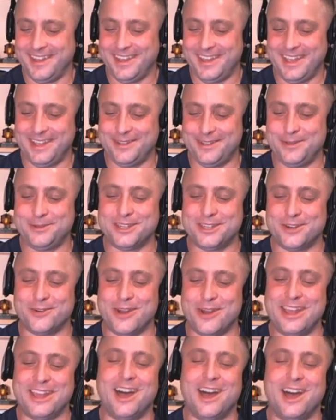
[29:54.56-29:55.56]
It was a
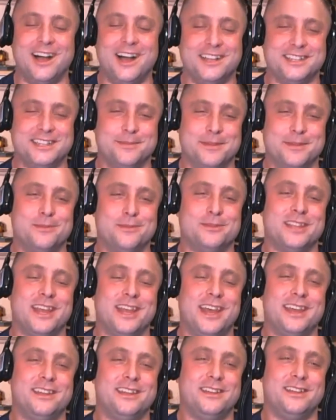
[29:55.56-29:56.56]
great concept. It was
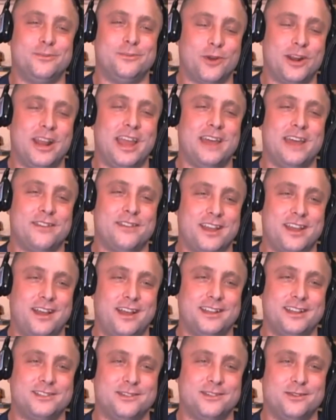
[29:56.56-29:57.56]
like, we're going to have a
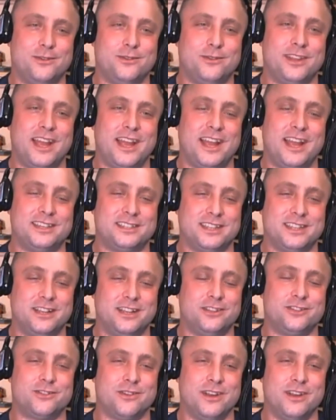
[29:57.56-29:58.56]
console that has
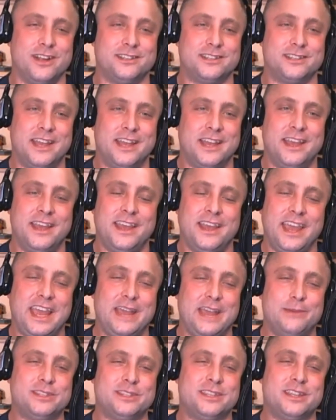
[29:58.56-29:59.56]
little screens.
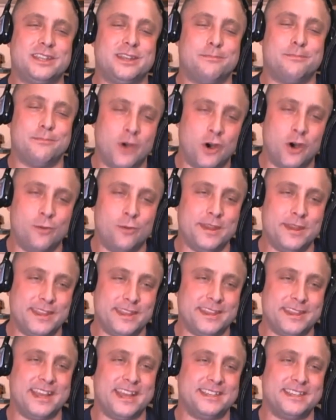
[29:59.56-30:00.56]
It was the moment
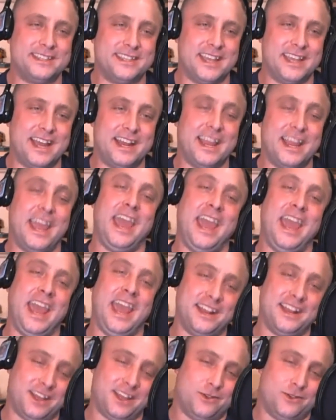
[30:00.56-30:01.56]
that they said,
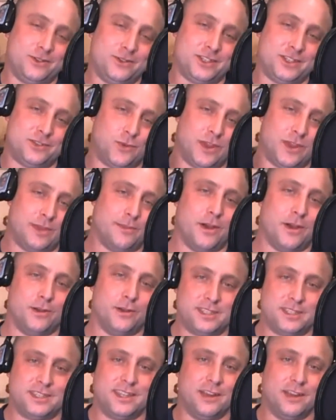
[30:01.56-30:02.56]
and it uses
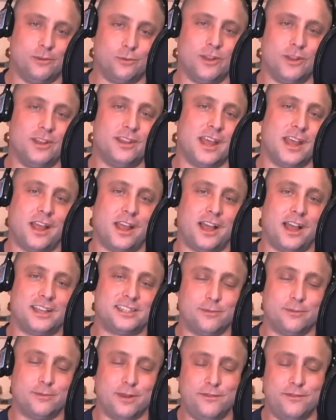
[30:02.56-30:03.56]
Wiimotes, that really they lost everyone.